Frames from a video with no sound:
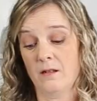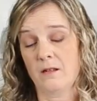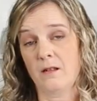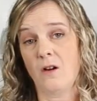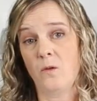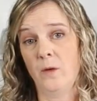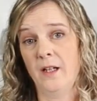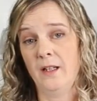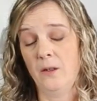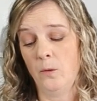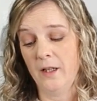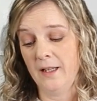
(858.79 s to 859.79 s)
So
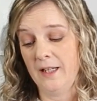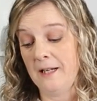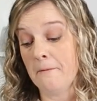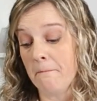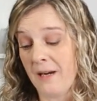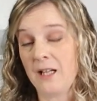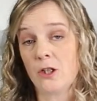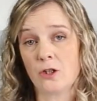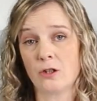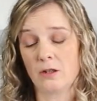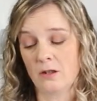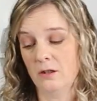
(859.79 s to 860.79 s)
really make
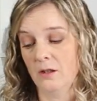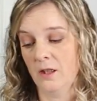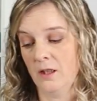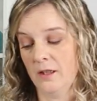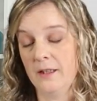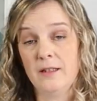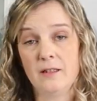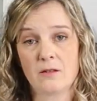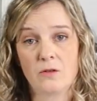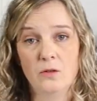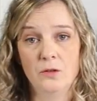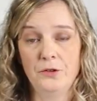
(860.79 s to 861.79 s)
sure it is
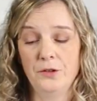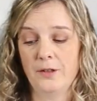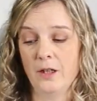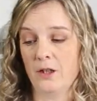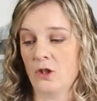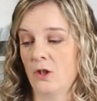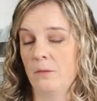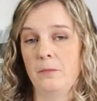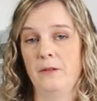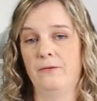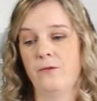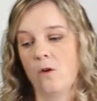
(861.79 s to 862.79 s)
cool to touch
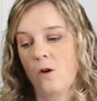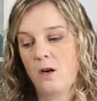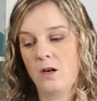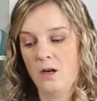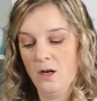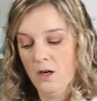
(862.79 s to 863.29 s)
before